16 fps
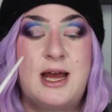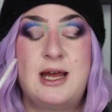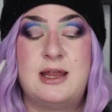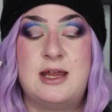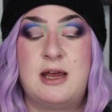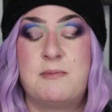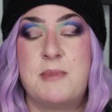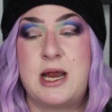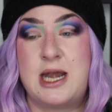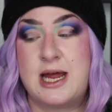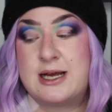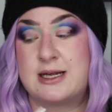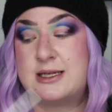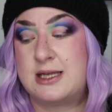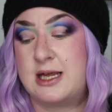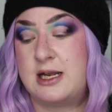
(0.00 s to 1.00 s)
I think my
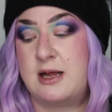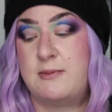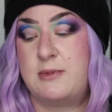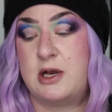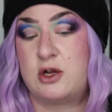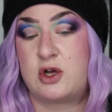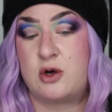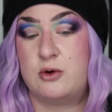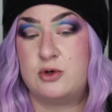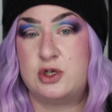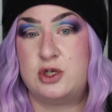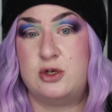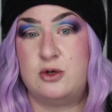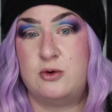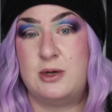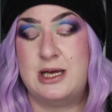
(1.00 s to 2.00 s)
next thing that I'm going to go
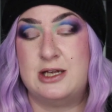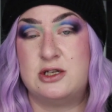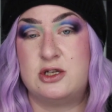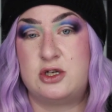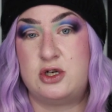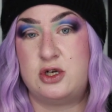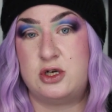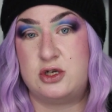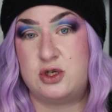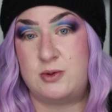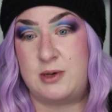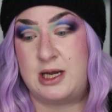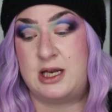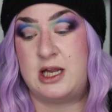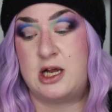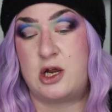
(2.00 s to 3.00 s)
to is
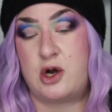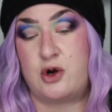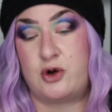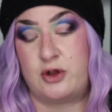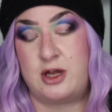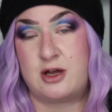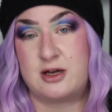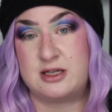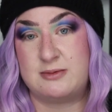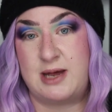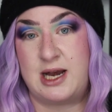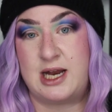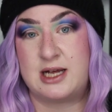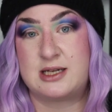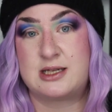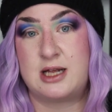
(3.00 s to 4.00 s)
doing the Unearthly
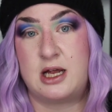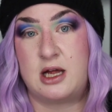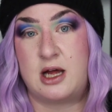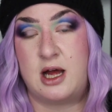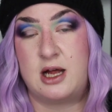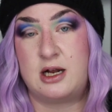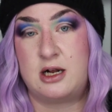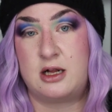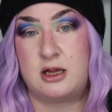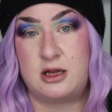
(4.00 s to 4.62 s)
Cosmetics, I